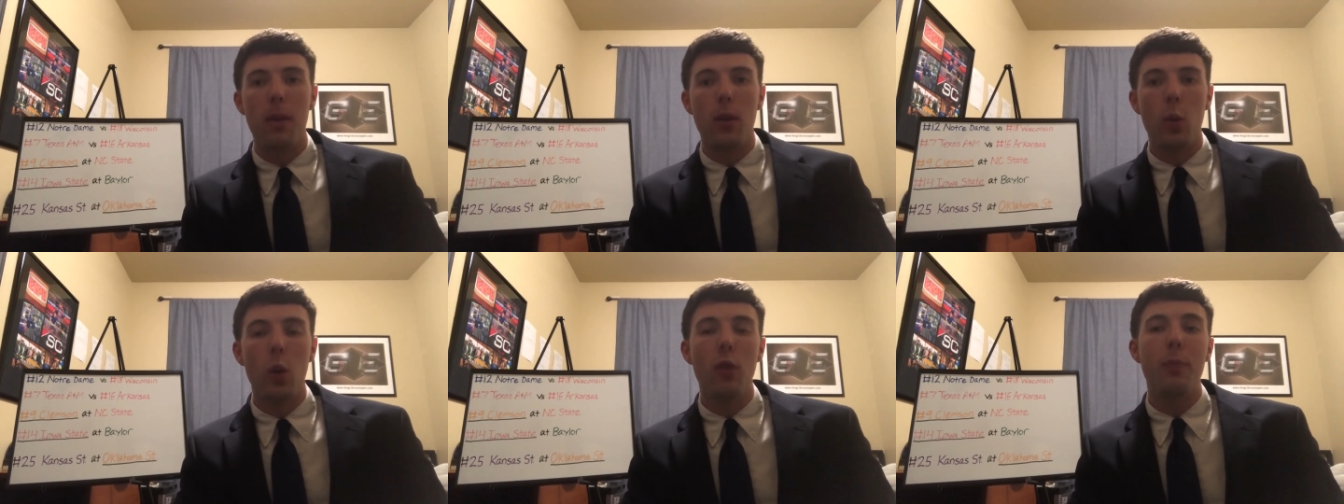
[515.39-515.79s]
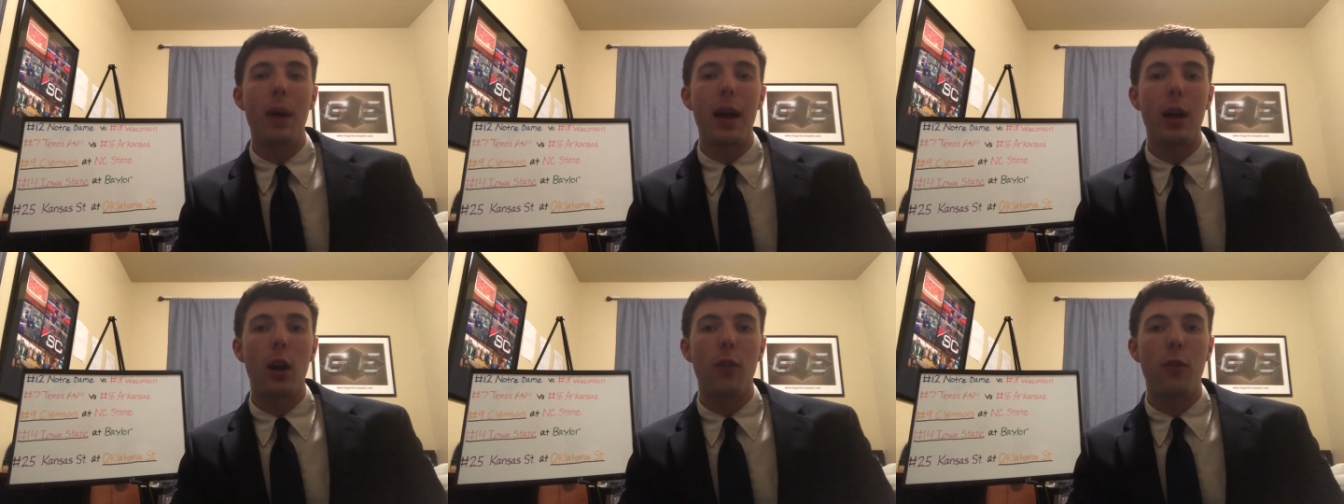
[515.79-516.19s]
The
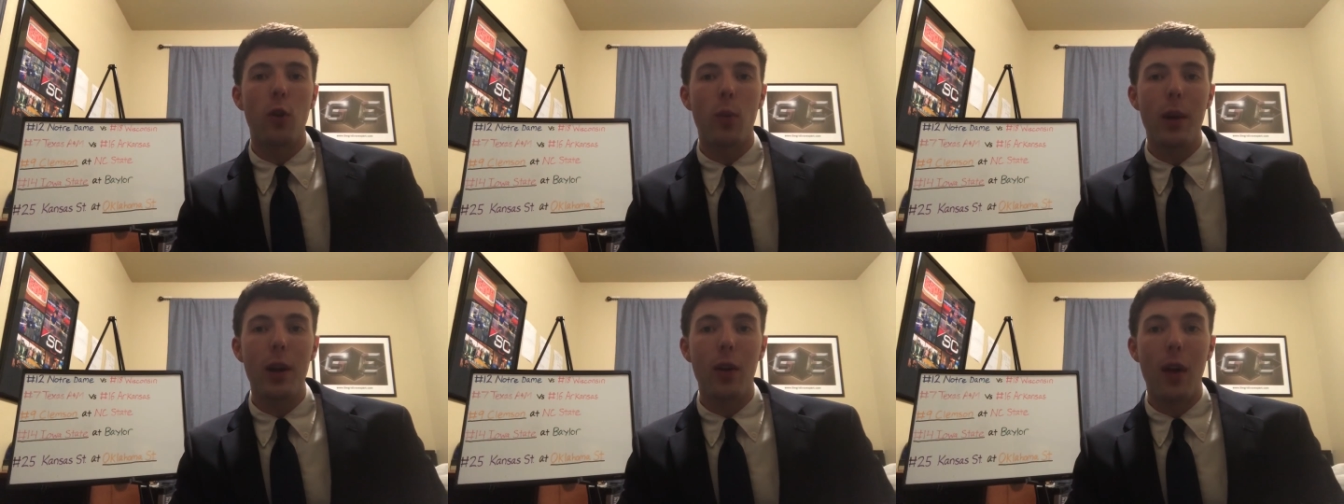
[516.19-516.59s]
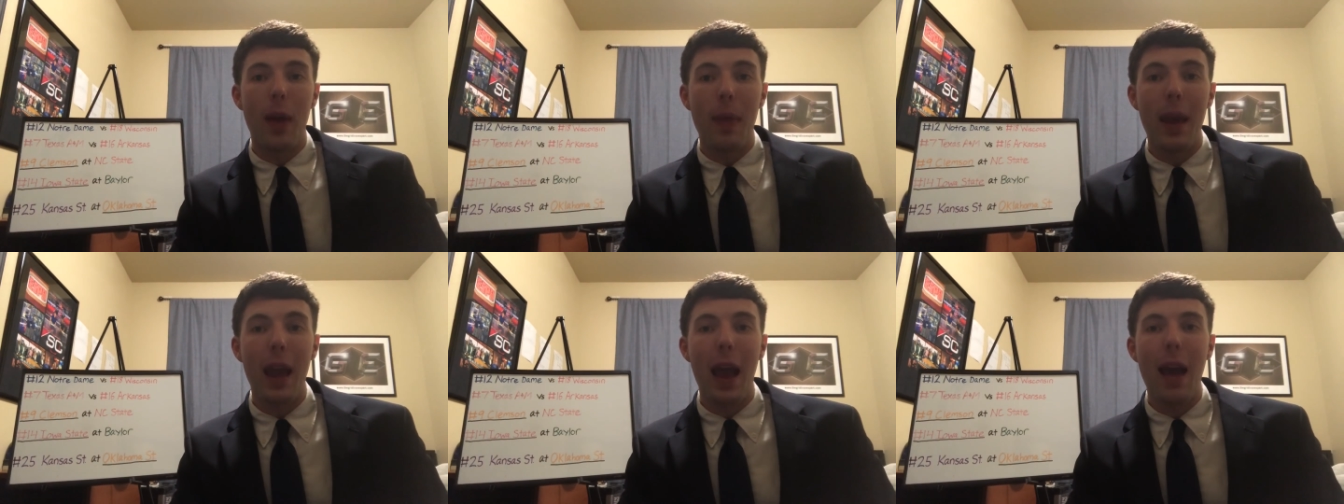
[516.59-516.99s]
Wolfpack are for real,
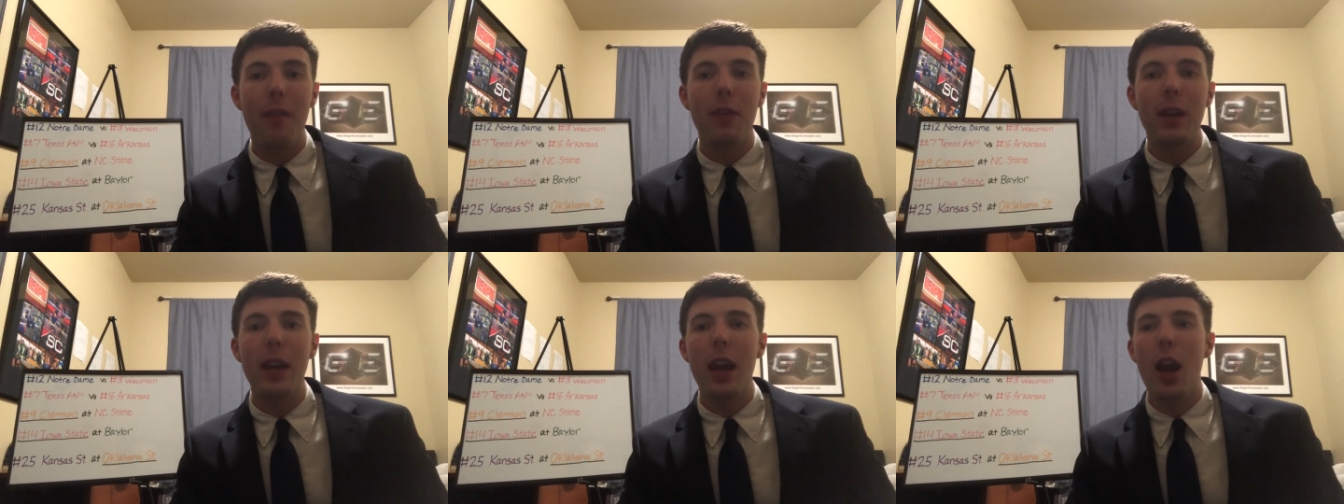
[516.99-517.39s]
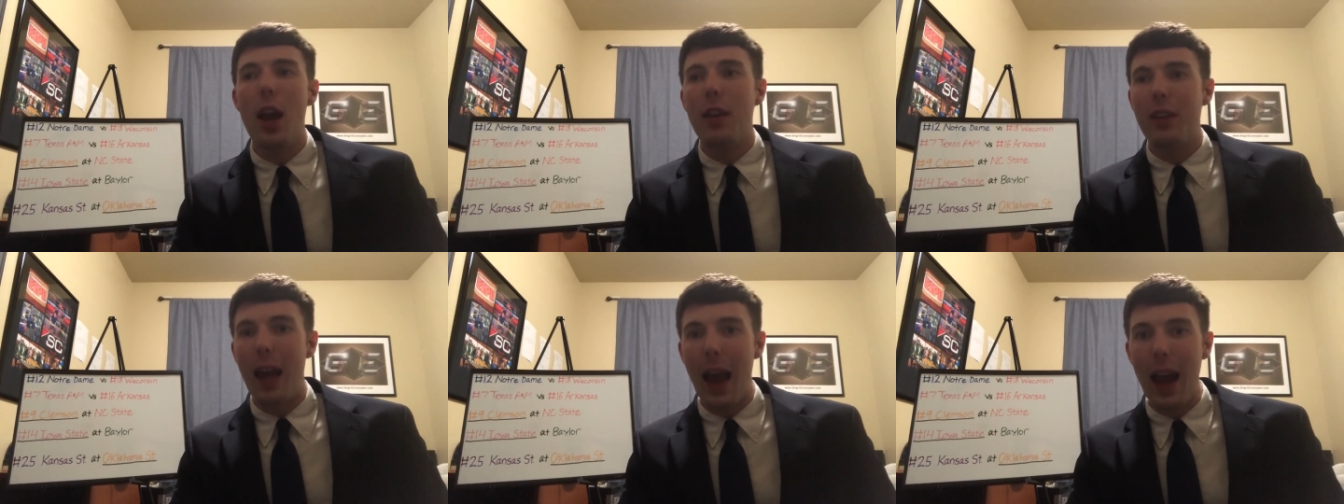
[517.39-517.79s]
and they have the
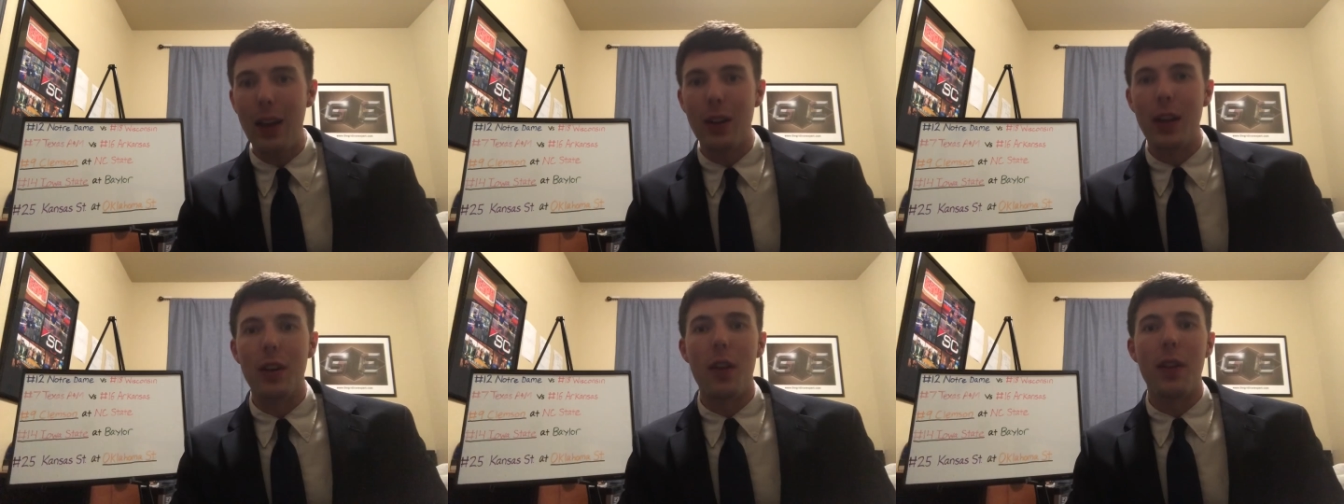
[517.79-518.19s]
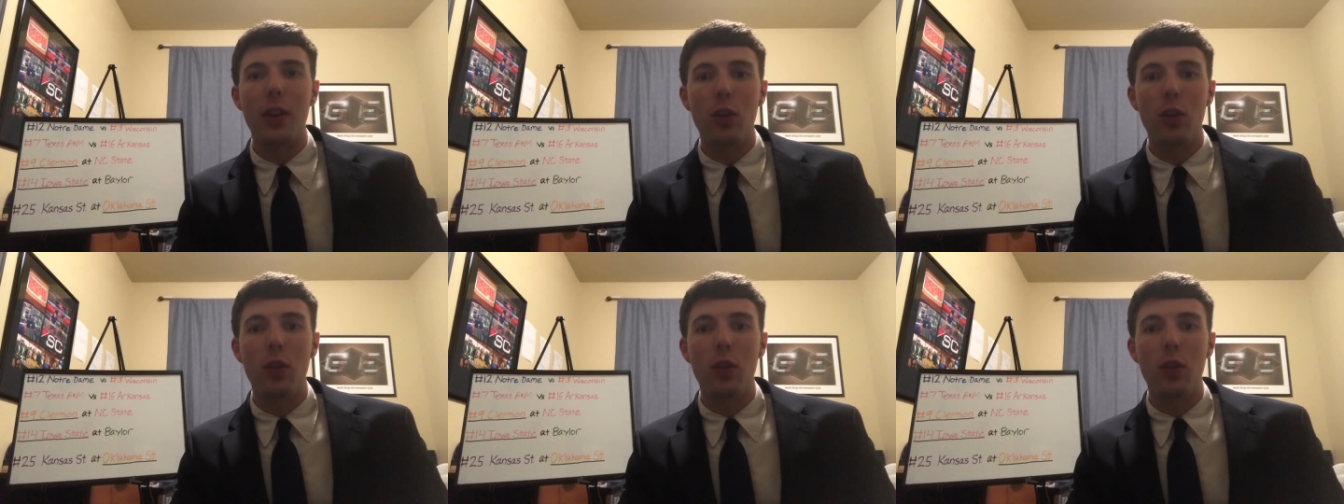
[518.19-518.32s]
talent,